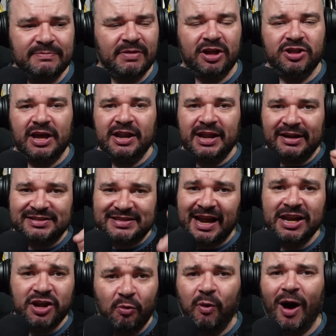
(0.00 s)
And I'll tell
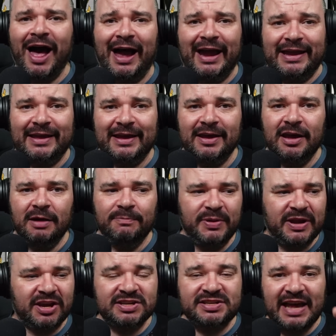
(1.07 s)
you why.
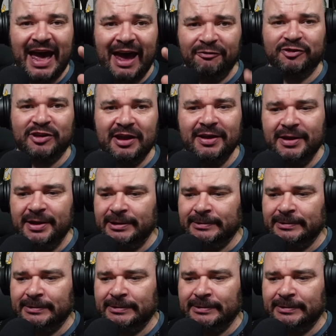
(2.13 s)
Because after